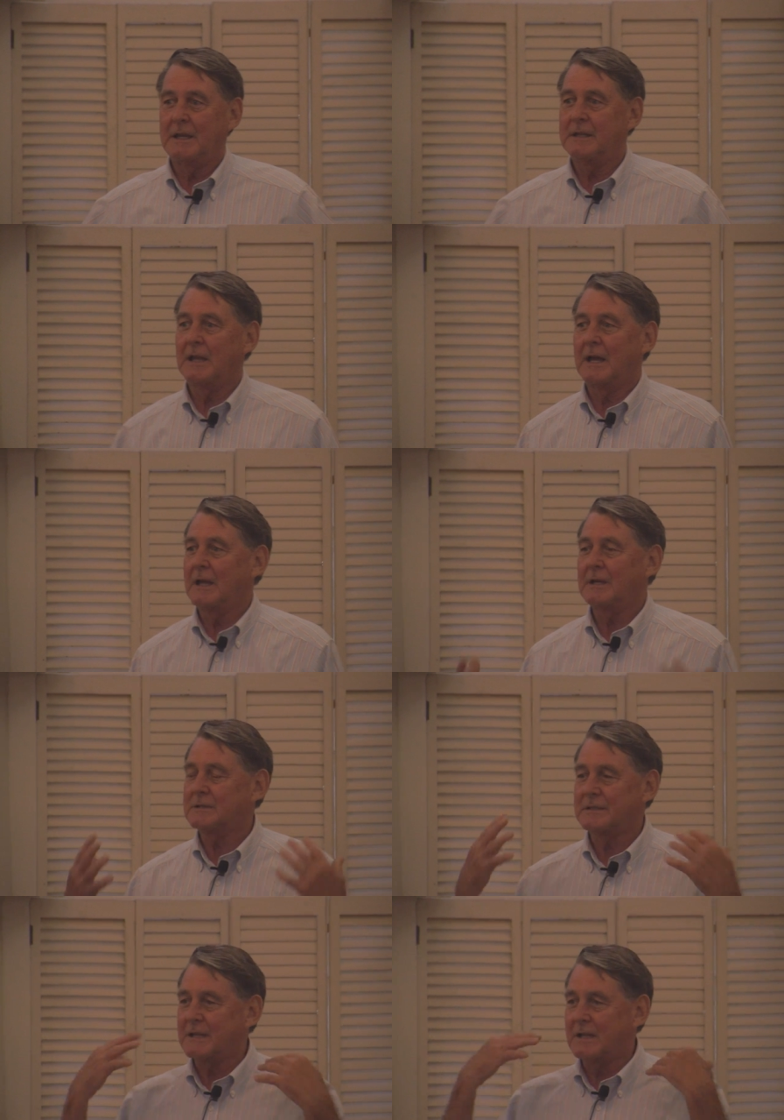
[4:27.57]
And I, I,
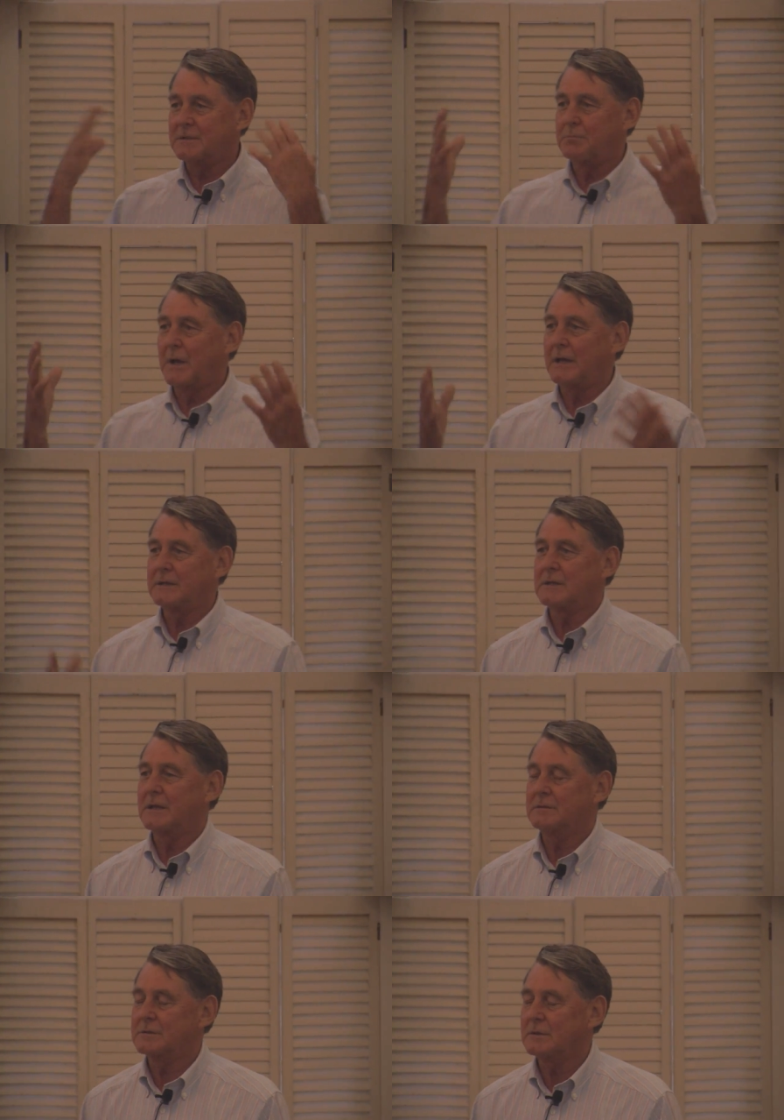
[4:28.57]
it's like, I,
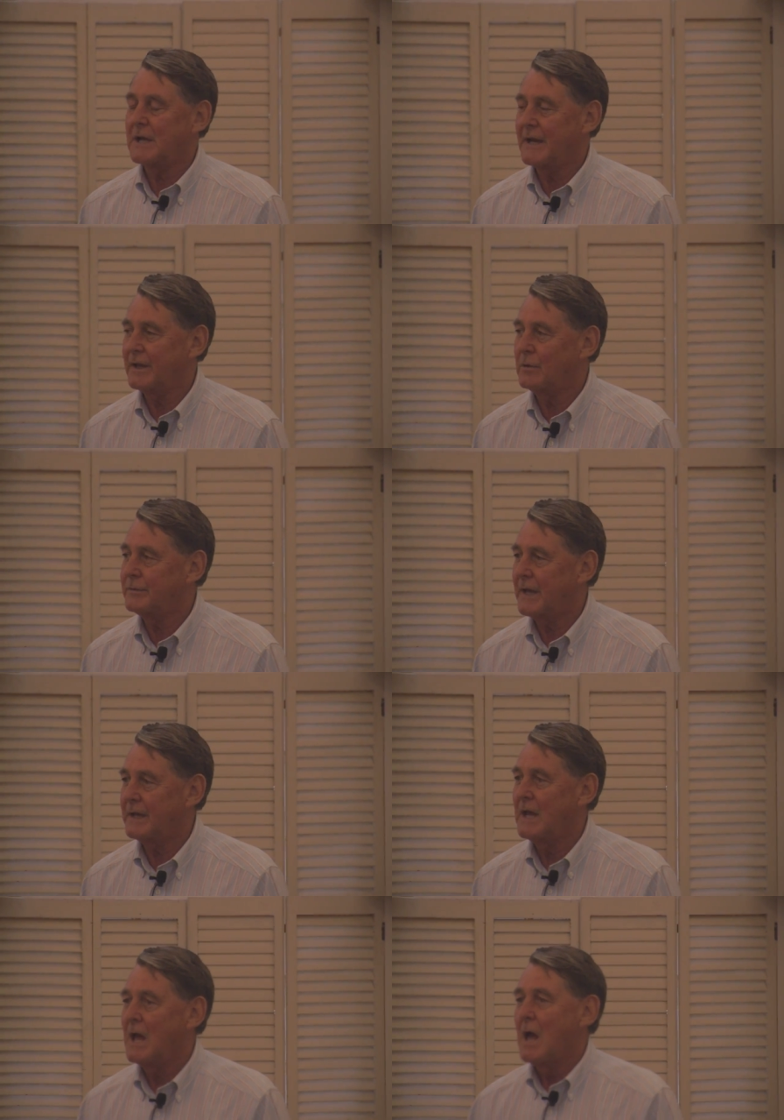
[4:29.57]
I still can't get over that.